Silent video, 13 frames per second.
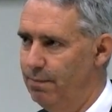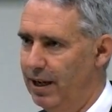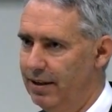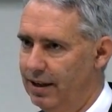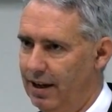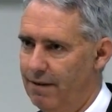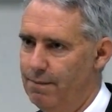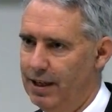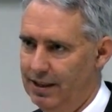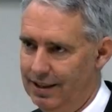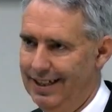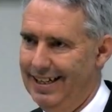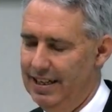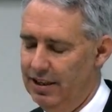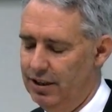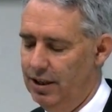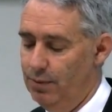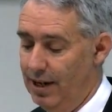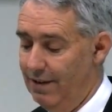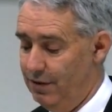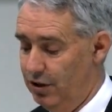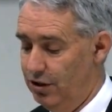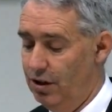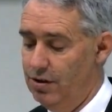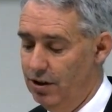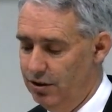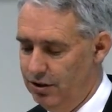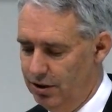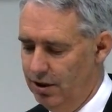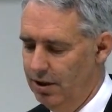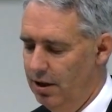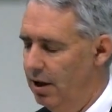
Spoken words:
but the government clearly said we have to show this.